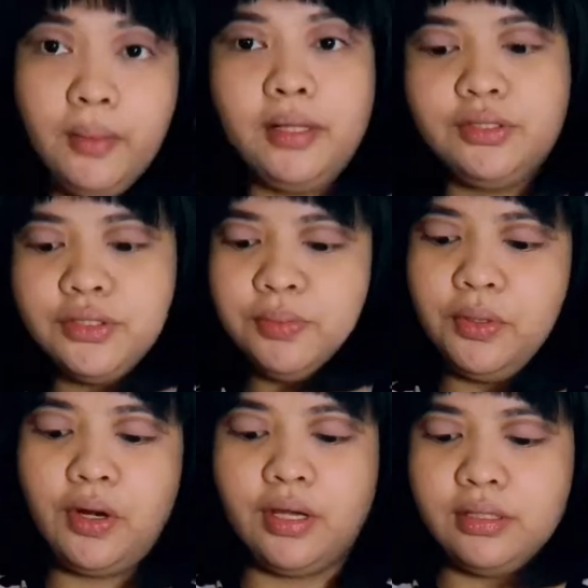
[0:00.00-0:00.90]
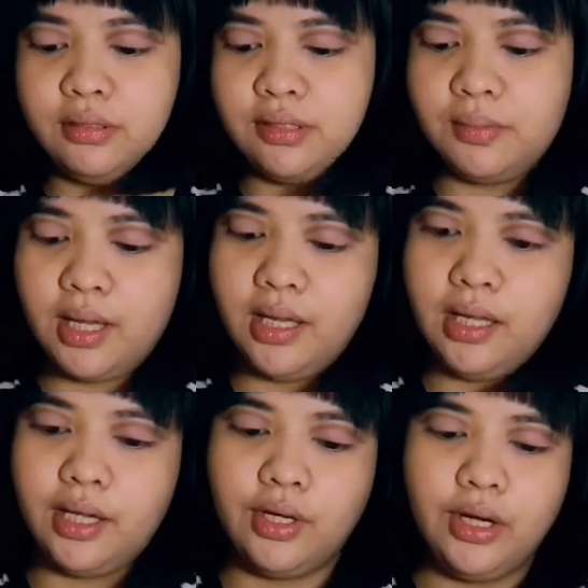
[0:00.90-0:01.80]
I'll just put on some
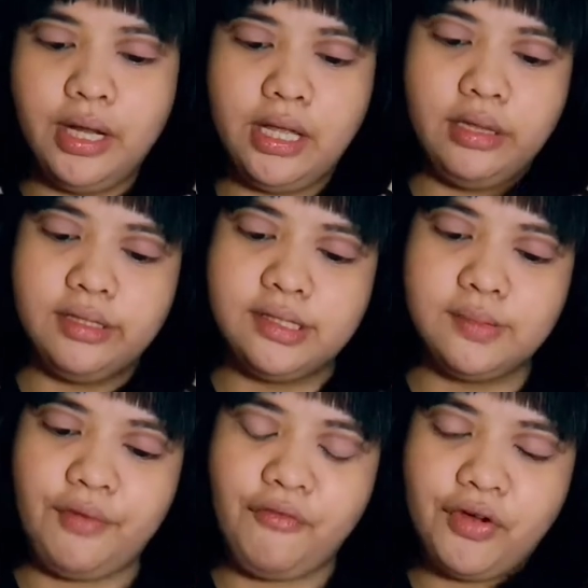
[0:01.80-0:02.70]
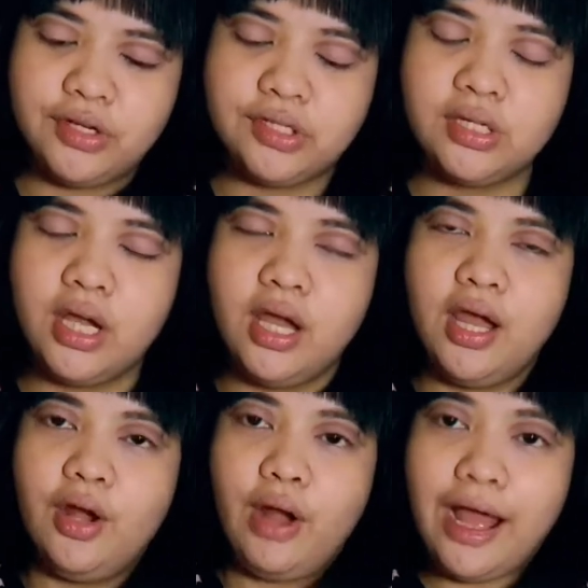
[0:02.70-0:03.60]
eyeliner and this is my first,
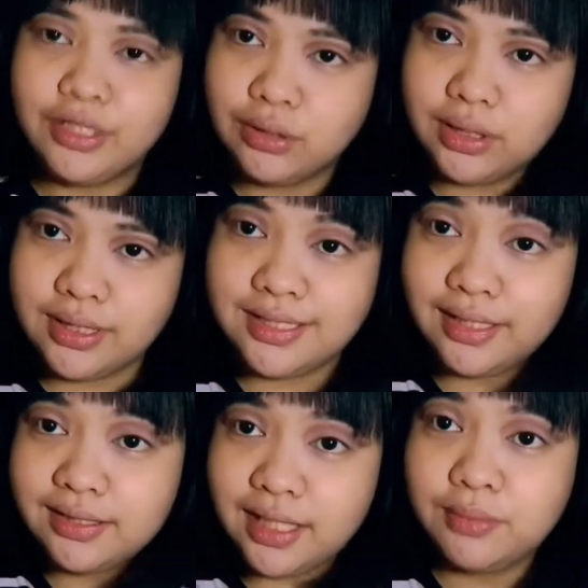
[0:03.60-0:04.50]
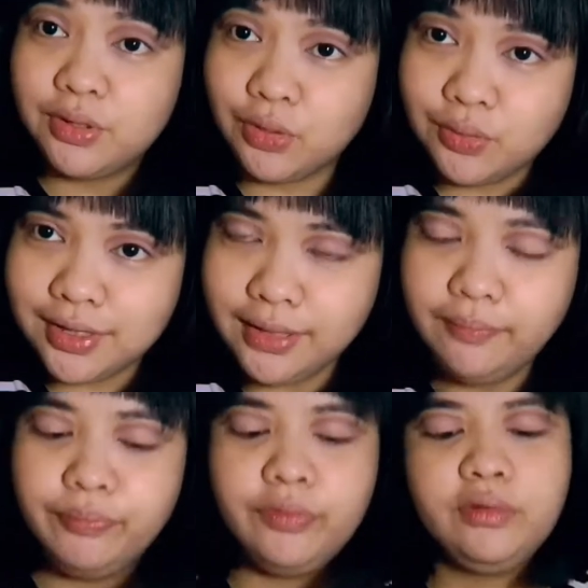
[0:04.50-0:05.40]
actually second time to use it.
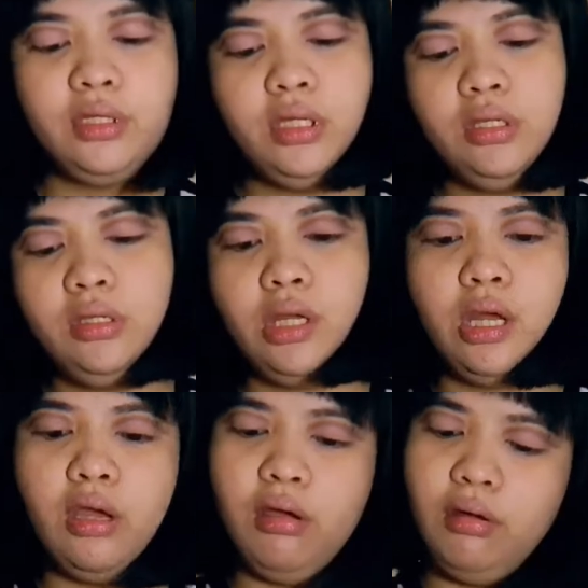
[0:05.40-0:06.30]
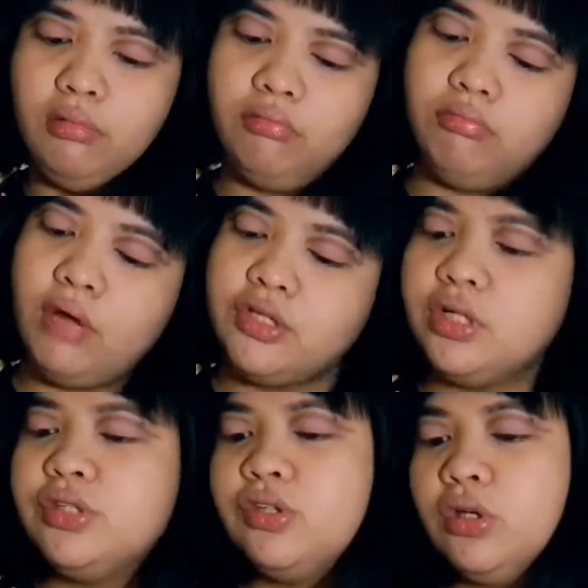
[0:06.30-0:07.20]
And
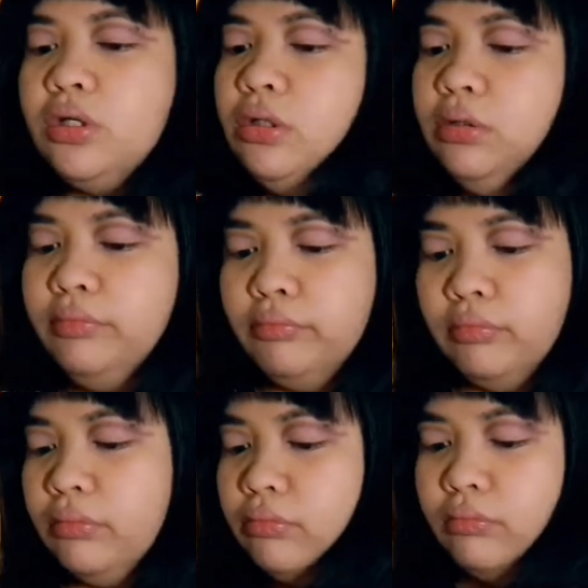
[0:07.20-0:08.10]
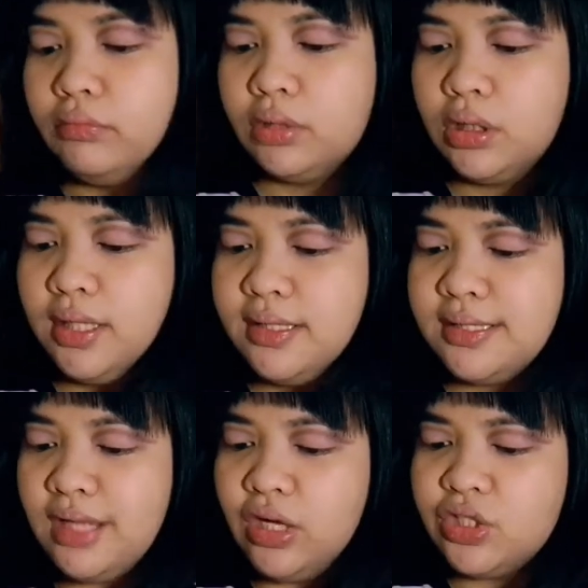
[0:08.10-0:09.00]
actually it's good.
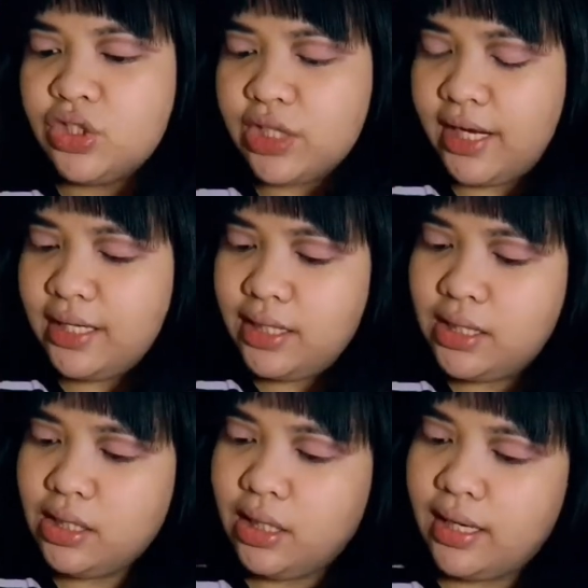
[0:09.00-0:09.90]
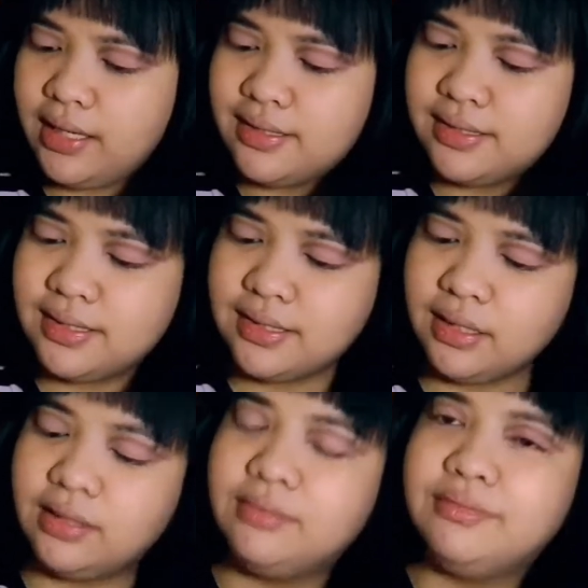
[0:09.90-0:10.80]
It's not shiny, it's
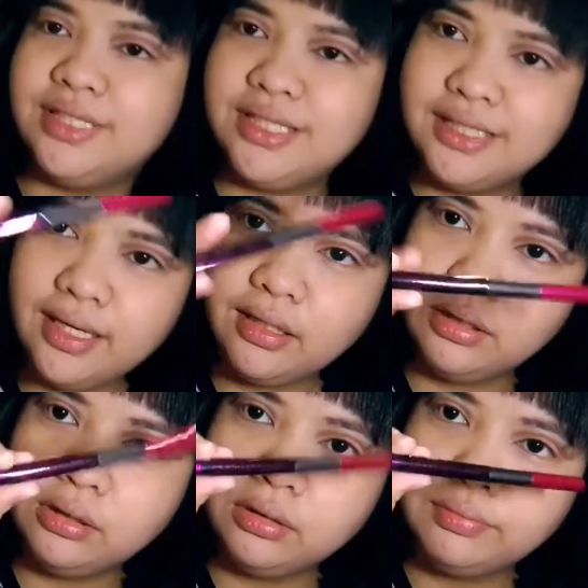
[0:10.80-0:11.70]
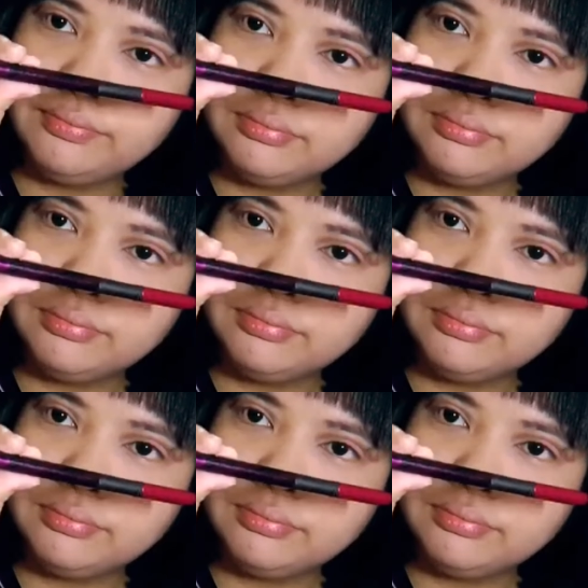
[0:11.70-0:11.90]
um, detailed.